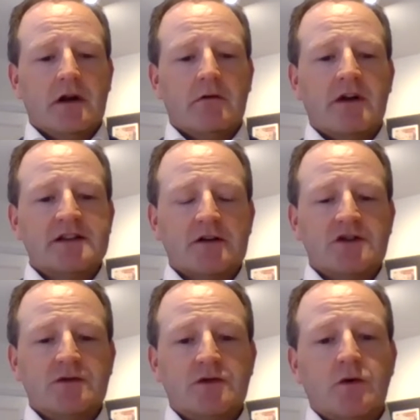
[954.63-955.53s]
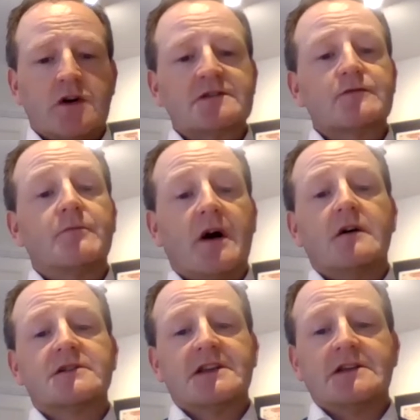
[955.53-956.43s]
a resolution which works for all
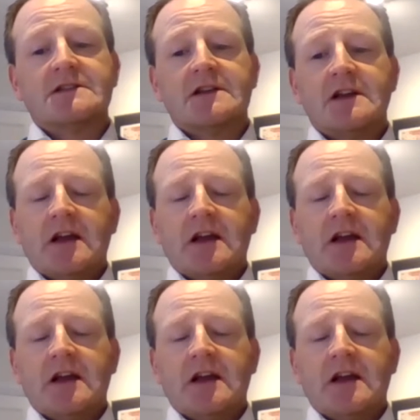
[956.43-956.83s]
parties.